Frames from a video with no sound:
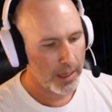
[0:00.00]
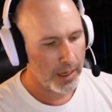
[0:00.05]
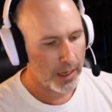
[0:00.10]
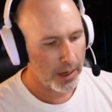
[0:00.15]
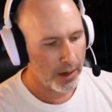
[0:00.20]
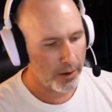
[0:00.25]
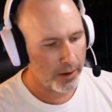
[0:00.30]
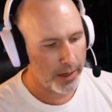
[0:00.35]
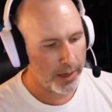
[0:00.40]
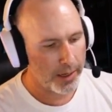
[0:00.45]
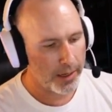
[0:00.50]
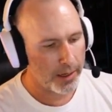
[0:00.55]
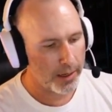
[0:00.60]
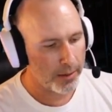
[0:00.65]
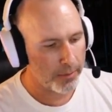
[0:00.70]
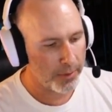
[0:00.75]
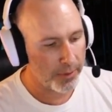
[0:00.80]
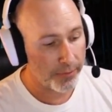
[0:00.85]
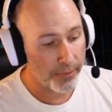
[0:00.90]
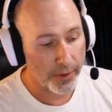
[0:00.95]
All right,
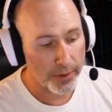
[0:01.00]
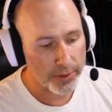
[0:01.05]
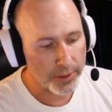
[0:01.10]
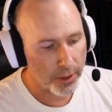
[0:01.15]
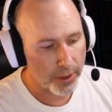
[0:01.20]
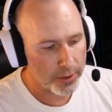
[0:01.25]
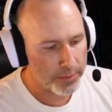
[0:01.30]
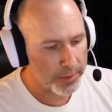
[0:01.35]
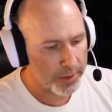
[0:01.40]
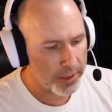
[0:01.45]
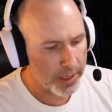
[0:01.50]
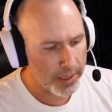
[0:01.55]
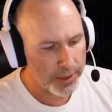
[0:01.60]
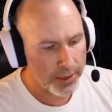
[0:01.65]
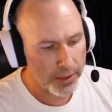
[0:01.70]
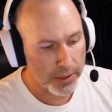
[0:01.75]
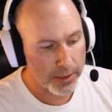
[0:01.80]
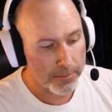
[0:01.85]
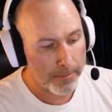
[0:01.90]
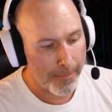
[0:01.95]
the first curse
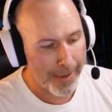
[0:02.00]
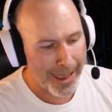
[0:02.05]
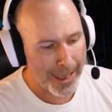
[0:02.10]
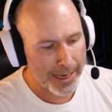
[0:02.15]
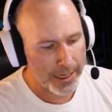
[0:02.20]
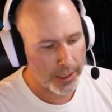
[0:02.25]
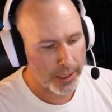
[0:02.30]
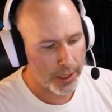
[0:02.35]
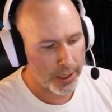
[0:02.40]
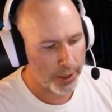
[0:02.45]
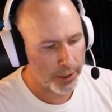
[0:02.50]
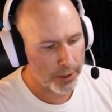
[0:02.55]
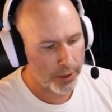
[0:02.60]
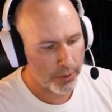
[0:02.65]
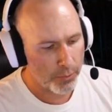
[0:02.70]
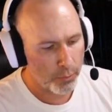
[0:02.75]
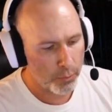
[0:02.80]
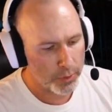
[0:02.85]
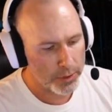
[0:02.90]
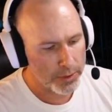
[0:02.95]
mutation is Maddening Hunger.
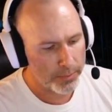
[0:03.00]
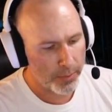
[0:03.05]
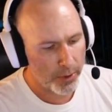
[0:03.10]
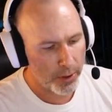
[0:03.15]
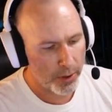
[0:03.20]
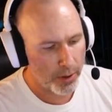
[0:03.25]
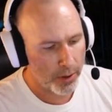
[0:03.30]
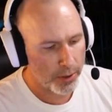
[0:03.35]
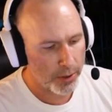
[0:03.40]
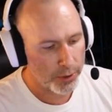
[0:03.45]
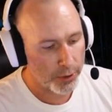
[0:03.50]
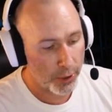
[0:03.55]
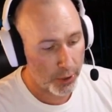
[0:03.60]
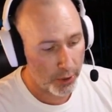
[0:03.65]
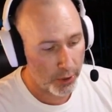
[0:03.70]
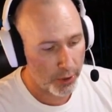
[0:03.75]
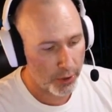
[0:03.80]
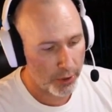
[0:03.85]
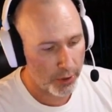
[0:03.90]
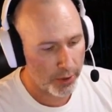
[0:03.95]
Once per
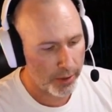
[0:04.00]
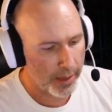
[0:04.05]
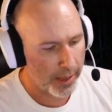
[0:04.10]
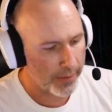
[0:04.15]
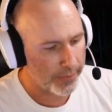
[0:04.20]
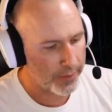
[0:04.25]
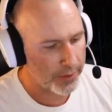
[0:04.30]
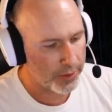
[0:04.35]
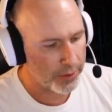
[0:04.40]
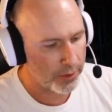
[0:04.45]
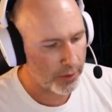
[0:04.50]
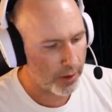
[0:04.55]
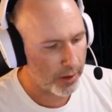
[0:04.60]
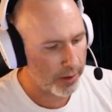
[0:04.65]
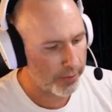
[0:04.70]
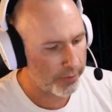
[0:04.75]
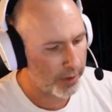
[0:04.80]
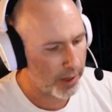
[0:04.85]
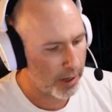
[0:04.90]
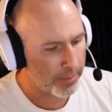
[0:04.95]
turn at the start
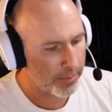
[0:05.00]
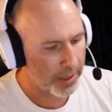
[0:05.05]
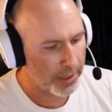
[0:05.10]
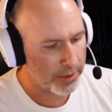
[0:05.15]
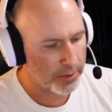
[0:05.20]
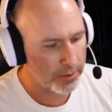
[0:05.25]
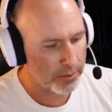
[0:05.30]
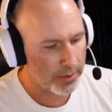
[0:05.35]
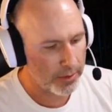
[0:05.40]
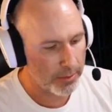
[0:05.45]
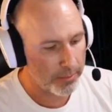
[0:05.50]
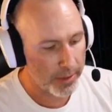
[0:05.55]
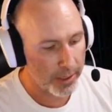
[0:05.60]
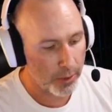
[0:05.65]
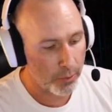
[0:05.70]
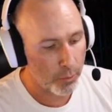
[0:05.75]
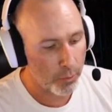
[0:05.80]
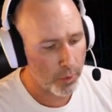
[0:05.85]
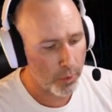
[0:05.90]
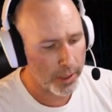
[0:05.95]
of combat, you can
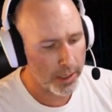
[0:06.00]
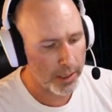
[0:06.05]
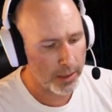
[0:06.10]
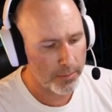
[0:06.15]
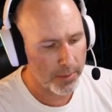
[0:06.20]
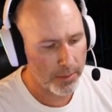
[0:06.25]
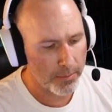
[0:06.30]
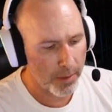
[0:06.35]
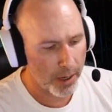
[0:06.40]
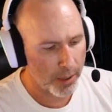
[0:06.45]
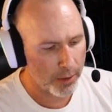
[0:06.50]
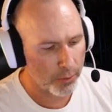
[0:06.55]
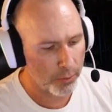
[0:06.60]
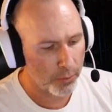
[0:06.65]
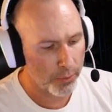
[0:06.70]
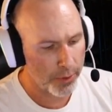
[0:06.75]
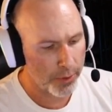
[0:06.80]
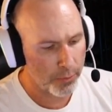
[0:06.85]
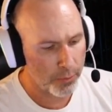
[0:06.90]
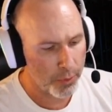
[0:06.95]
pick 1 enemy model
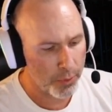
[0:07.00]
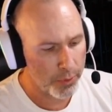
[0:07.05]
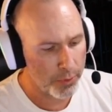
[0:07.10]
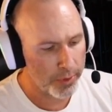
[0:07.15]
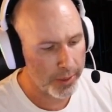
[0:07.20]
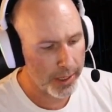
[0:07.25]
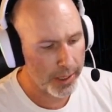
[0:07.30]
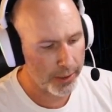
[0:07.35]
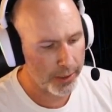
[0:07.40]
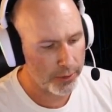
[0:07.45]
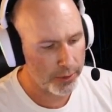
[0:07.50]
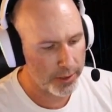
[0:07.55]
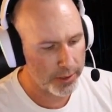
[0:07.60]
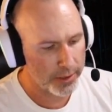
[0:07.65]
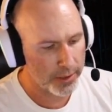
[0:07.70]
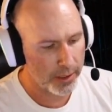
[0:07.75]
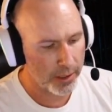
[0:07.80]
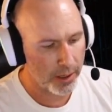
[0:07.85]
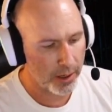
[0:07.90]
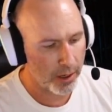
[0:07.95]
with a wound
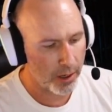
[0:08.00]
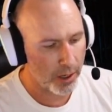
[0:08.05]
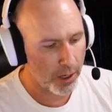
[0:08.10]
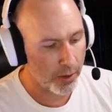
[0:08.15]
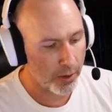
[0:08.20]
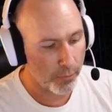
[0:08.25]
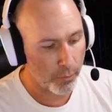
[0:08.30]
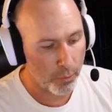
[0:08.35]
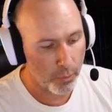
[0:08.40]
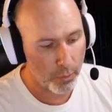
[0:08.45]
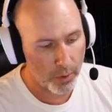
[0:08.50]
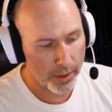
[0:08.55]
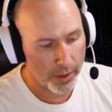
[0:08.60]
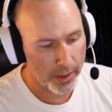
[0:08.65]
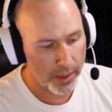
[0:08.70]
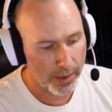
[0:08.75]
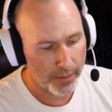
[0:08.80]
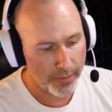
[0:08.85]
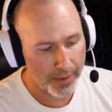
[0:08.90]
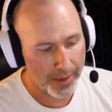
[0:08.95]
characteristic of
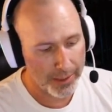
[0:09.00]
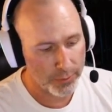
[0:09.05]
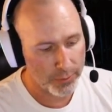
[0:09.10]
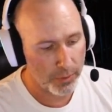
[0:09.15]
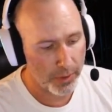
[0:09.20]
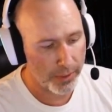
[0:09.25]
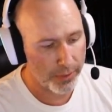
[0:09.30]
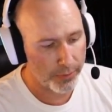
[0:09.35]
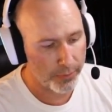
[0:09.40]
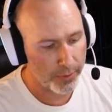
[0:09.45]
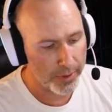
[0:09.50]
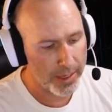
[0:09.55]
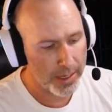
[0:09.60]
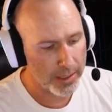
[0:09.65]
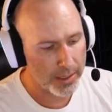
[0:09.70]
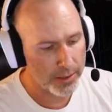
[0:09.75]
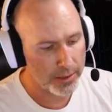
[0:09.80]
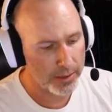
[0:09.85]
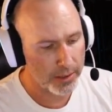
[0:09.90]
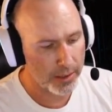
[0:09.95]
1 that is within 3
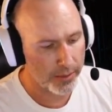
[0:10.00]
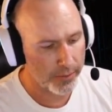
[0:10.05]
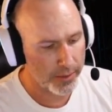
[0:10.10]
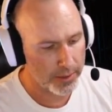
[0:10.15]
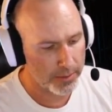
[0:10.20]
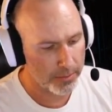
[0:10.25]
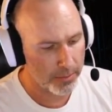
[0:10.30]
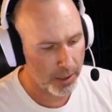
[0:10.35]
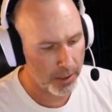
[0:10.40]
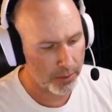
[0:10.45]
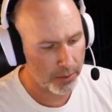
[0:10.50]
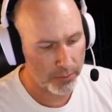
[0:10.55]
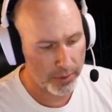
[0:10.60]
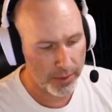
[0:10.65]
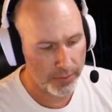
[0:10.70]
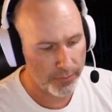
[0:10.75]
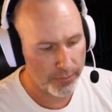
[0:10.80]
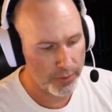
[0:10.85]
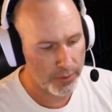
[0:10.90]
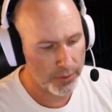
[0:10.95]
inches of this model.
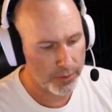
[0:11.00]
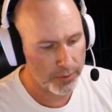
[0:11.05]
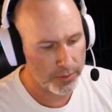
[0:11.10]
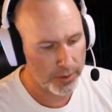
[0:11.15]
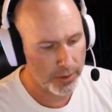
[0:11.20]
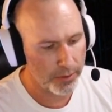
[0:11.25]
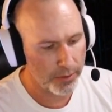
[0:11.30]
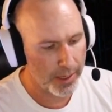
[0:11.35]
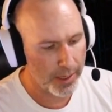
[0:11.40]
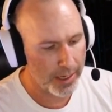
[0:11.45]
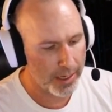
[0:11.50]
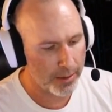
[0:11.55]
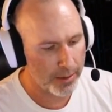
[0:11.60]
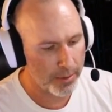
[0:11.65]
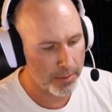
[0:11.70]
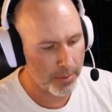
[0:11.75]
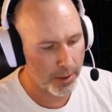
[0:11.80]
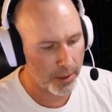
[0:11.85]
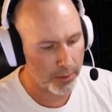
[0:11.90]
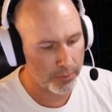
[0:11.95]
If you do so, that enemy
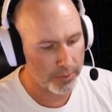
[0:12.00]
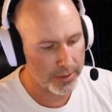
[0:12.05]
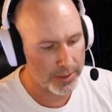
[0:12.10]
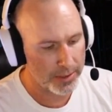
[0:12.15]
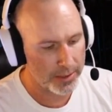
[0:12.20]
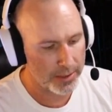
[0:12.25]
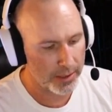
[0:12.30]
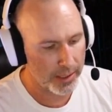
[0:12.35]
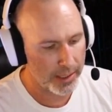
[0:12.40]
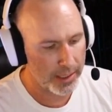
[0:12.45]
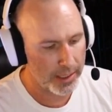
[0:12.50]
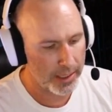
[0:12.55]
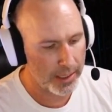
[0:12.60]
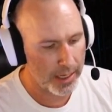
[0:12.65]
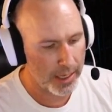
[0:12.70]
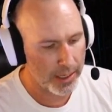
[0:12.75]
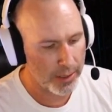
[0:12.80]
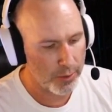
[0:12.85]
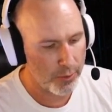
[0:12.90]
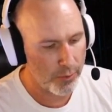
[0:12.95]
model is slain,
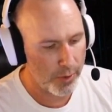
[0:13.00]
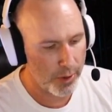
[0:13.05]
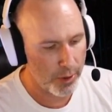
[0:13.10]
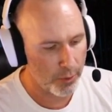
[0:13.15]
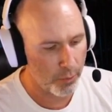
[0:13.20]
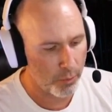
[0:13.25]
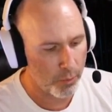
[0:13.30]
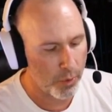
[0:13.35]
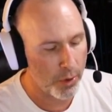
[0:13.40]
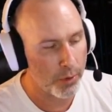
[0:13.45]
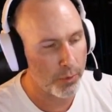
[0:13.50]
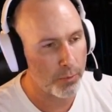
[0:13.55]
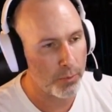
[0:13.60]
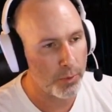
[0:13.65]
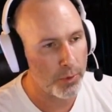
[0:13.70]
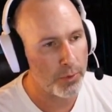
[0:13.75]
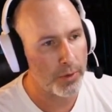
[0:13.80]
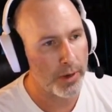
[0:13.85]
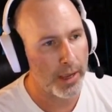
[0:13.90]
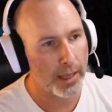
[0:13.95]
and you heal 1
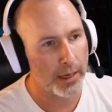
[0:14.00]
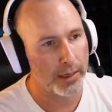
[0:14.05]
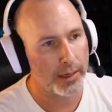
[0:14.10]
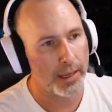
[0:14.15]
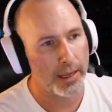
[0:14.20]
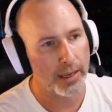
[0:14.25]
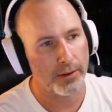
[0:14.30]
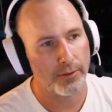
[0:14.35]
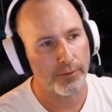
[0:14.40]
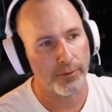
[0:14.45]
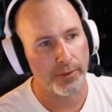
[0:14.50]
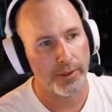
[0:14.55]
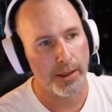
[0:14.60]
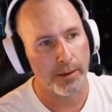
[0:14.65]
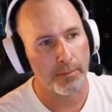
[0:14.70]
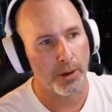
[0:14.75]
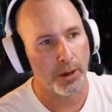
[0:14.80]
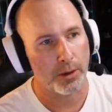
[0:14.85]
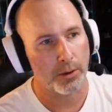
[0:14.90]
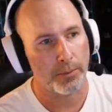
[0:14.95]
wound allocated for that
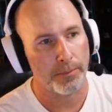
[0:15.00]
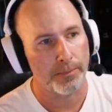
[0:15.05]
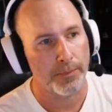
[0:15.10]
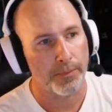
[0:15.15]
model.